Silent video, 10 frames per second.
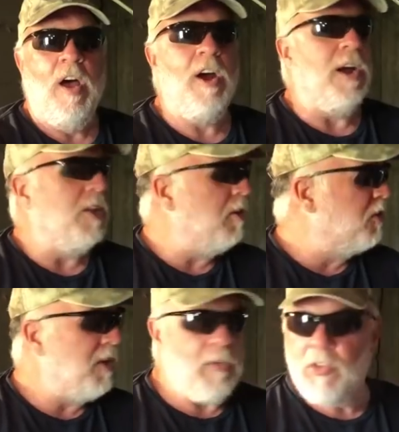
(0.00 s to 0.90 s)
All right,
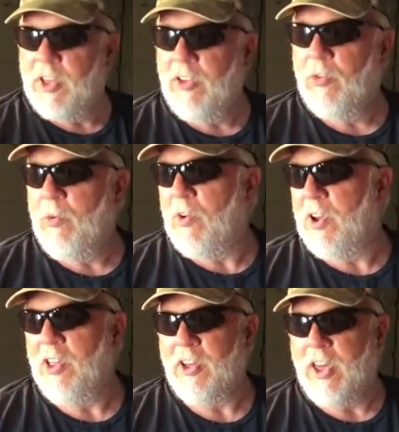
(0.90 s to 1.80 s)
there's several things we
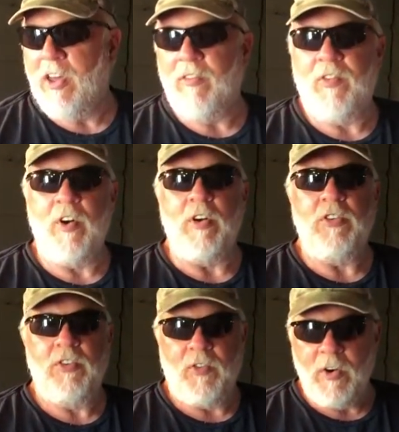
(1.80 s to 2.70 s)
want to look at
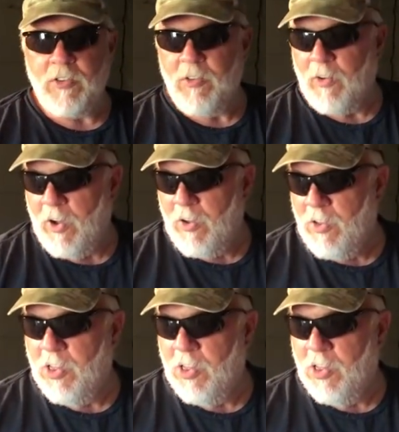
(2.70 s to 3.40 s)
first. First of all,